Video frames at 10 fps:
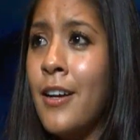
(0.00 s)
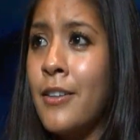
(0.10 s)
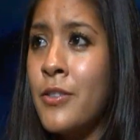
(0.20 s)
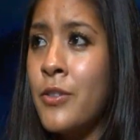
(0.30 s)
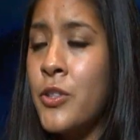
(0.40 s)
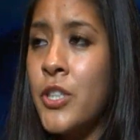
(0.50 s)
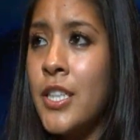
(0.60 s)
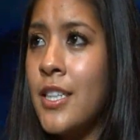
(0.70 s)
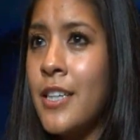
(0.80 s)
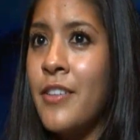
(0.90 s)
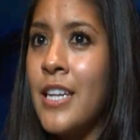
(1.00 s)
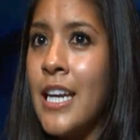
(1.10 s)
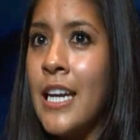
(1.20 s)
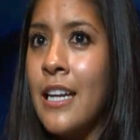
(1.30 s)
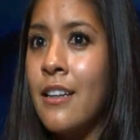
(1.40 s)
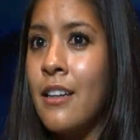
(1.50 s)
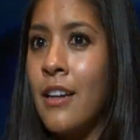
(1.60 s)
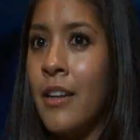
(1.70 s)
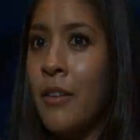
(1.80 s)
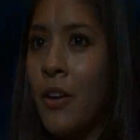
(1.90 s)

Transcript: So she didn't even eat, and